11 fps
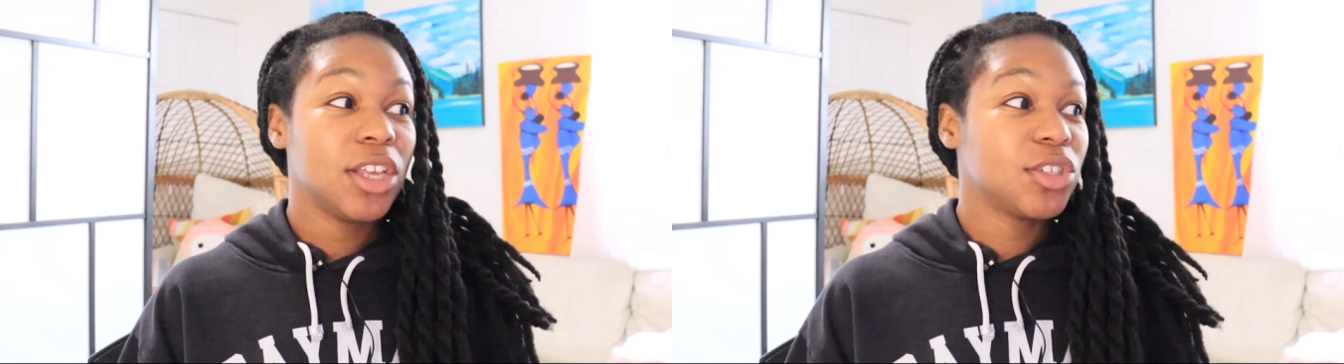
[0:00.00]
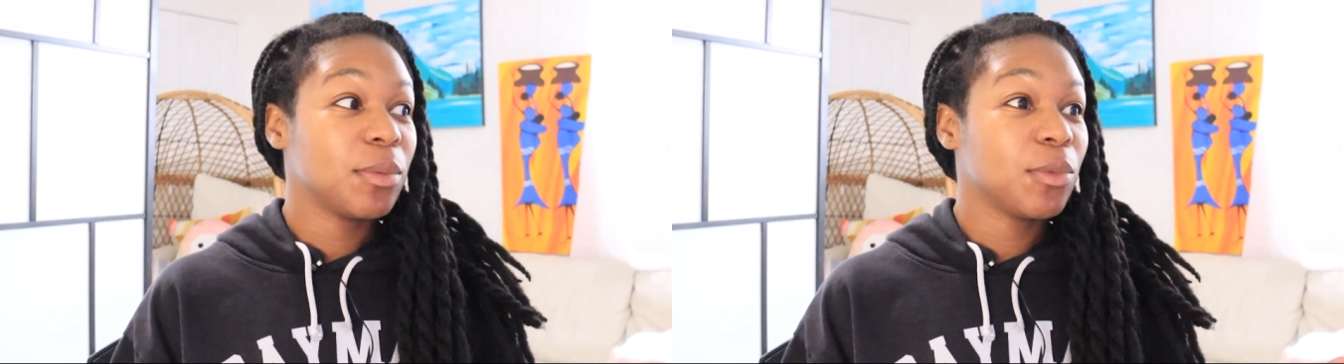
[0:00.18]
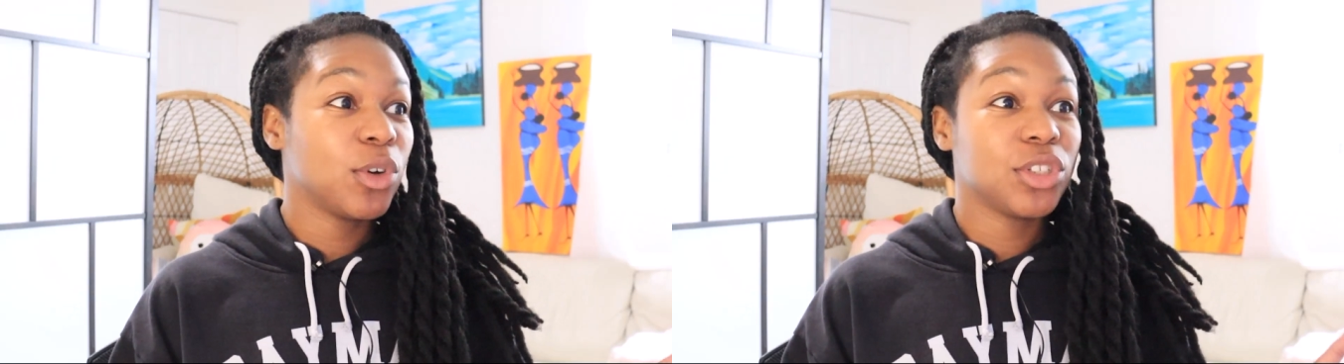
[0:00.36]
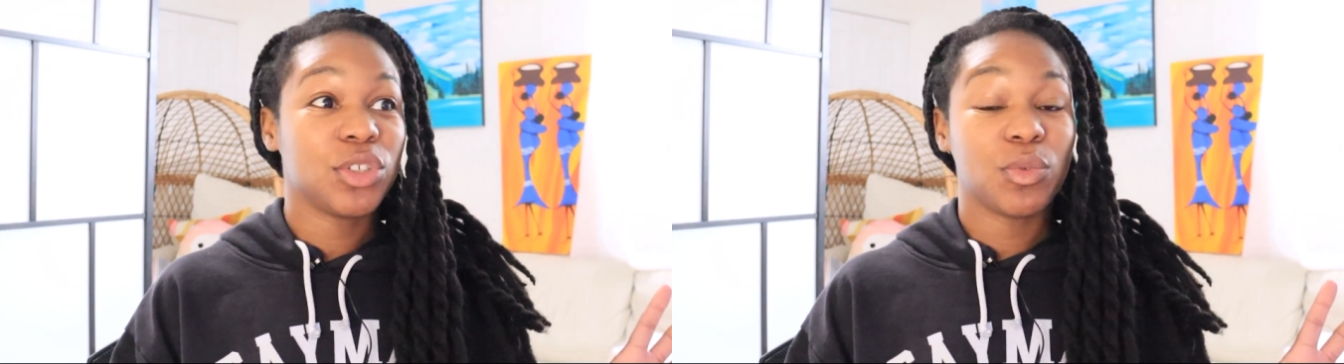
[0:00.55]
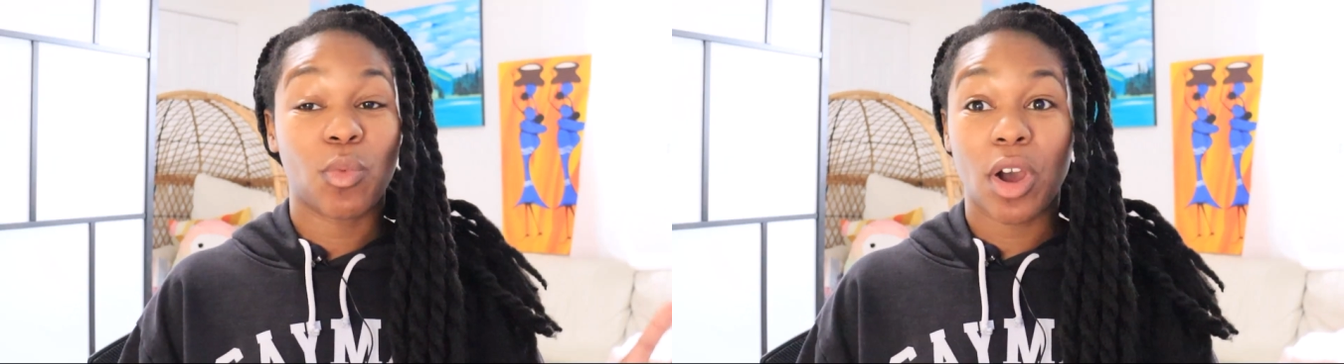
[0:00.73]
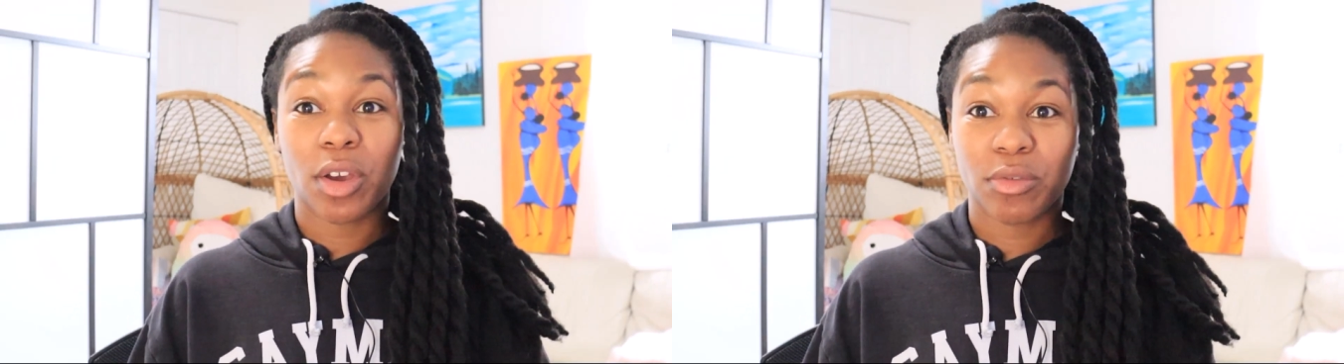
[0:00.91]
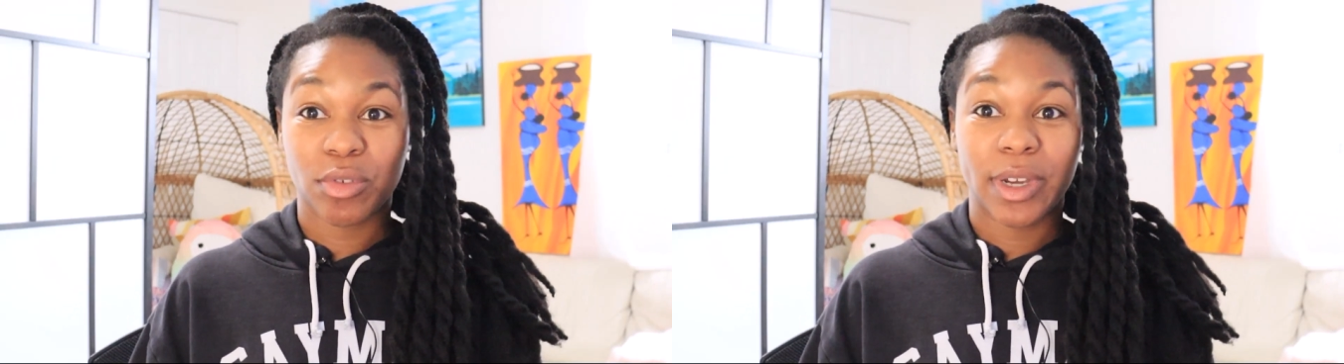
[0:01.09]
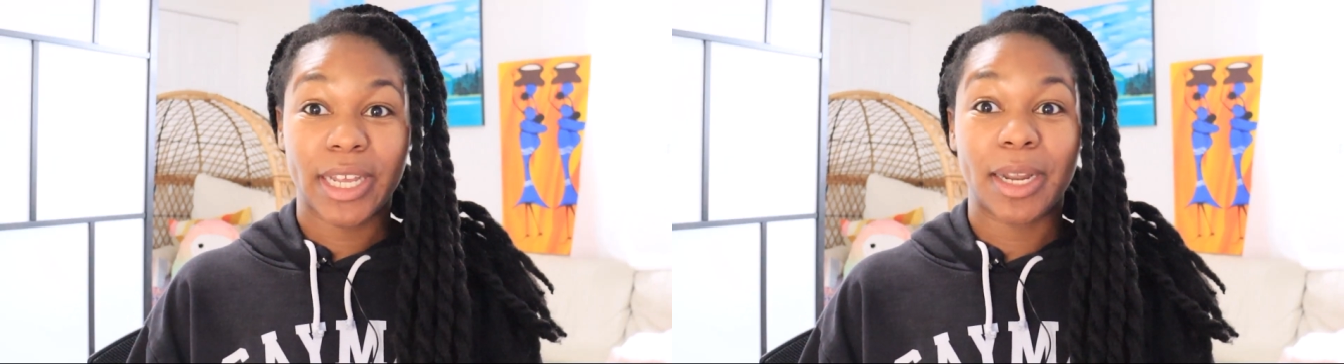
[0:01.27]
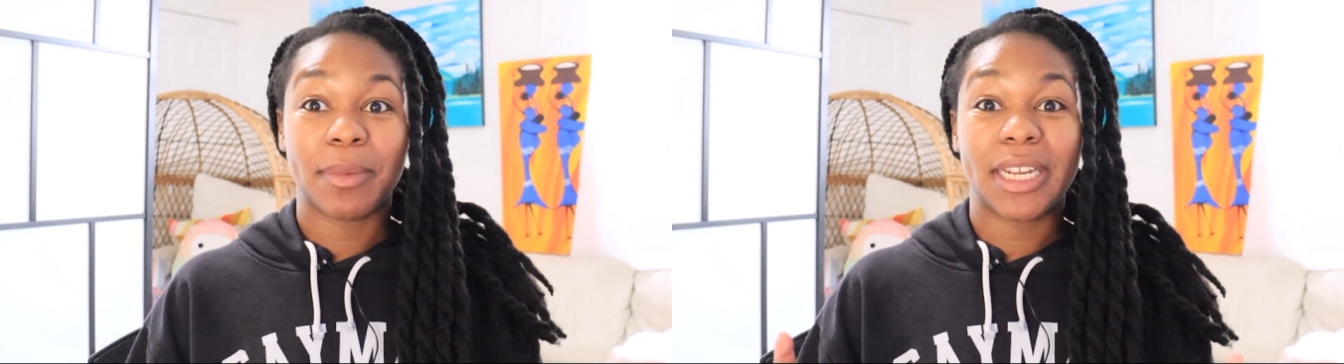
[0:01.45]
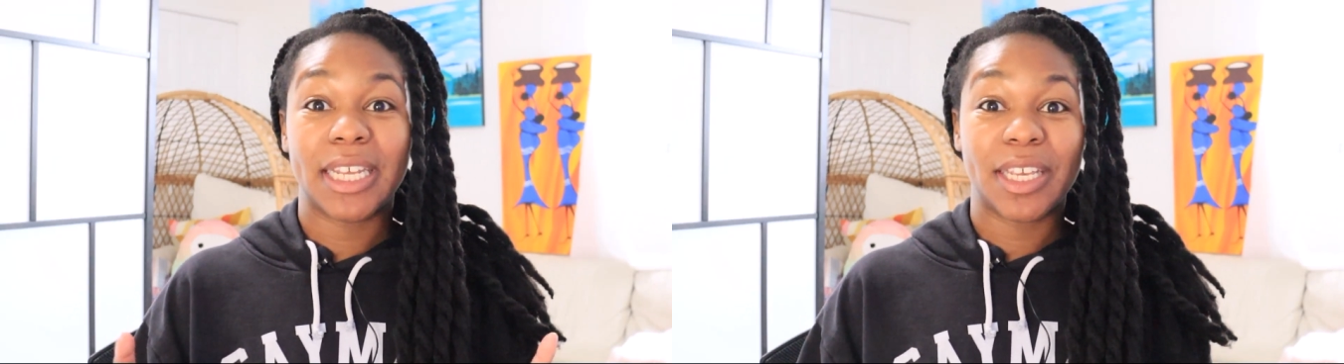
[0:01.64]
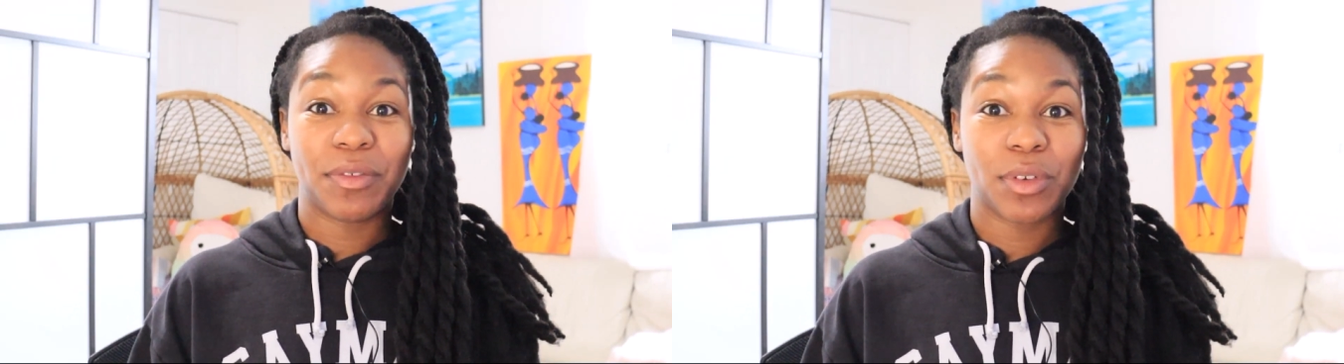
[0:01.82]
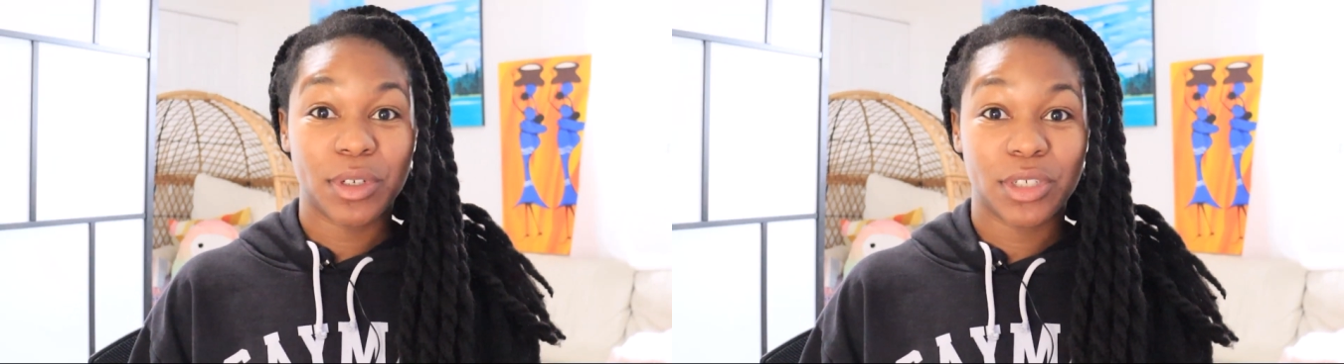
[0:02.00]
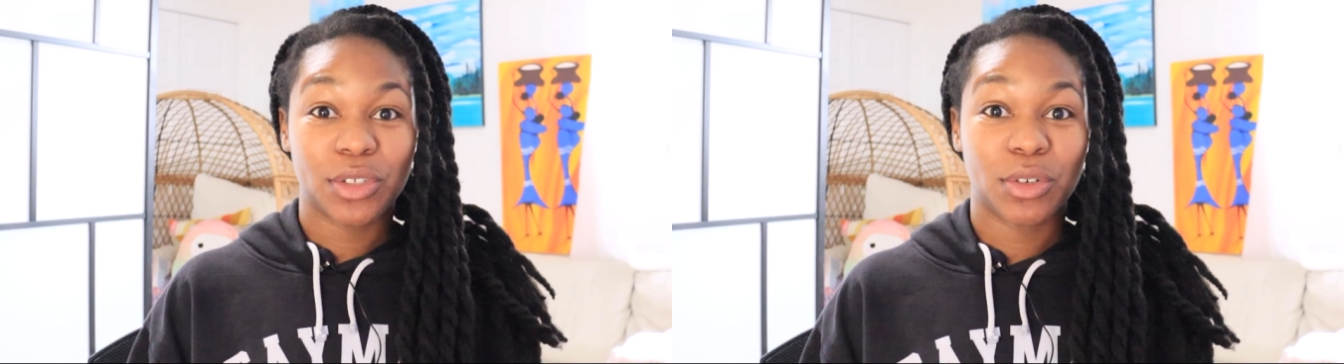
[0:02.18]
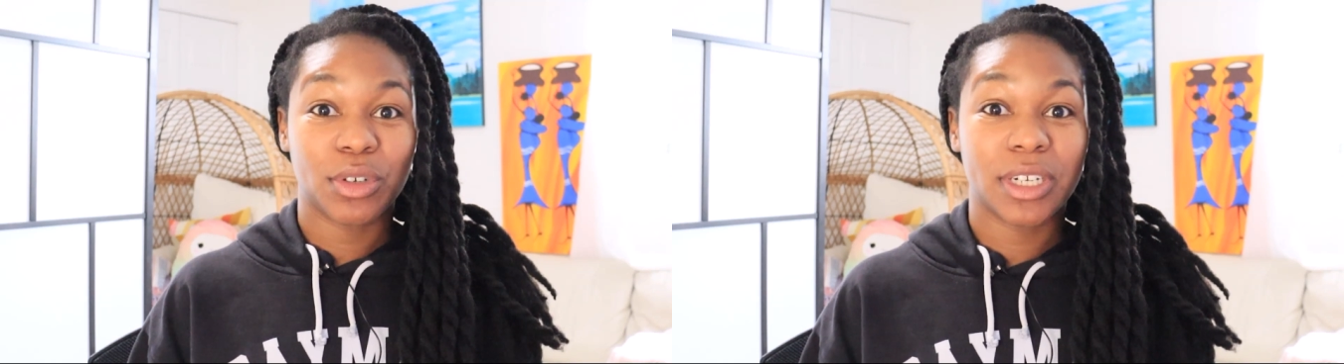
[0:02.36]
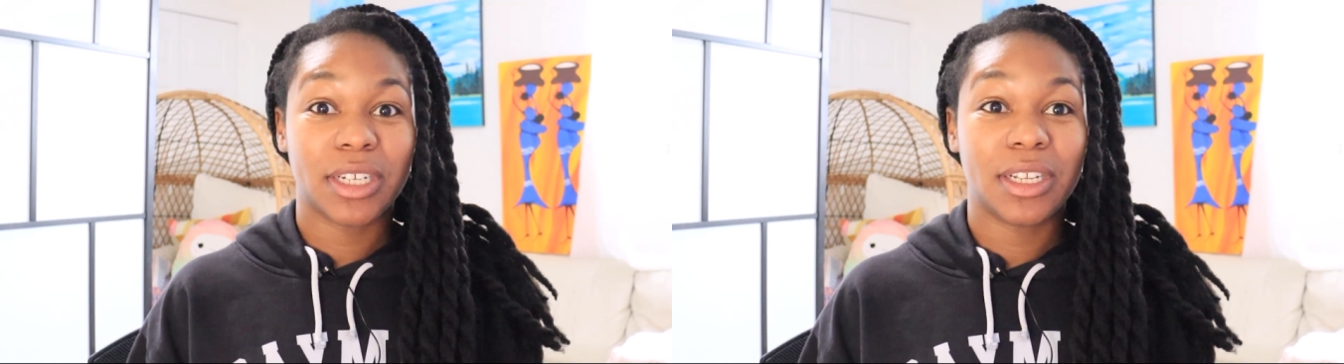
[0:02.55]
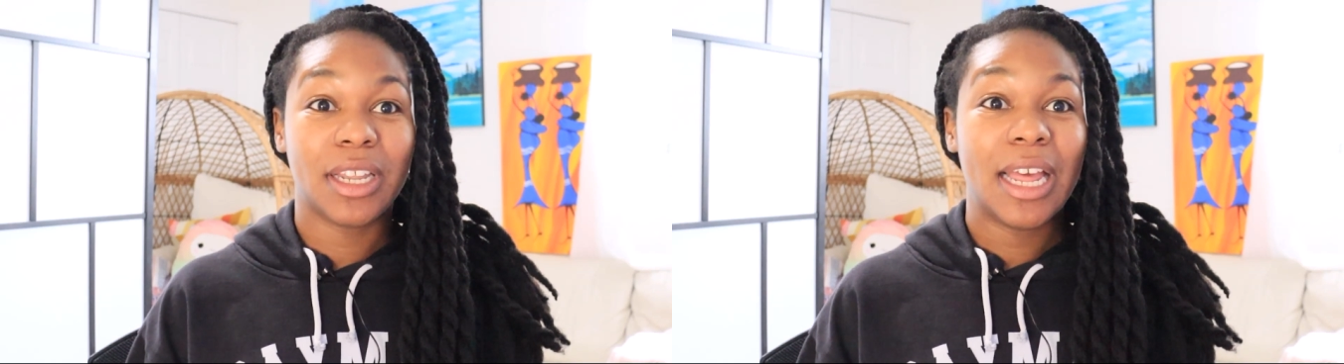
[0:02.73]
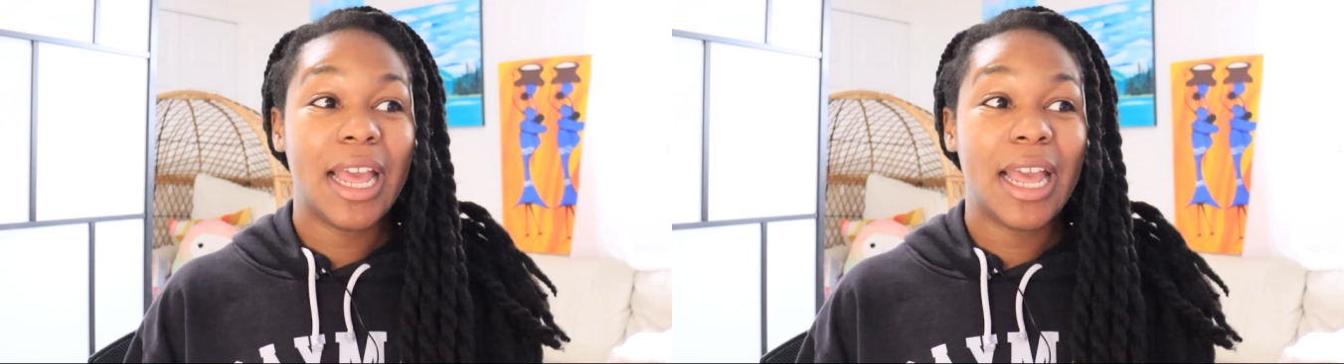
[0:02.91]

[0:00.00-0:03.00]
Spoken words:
so I'm going to walk through it. I'm going to give you a tutorial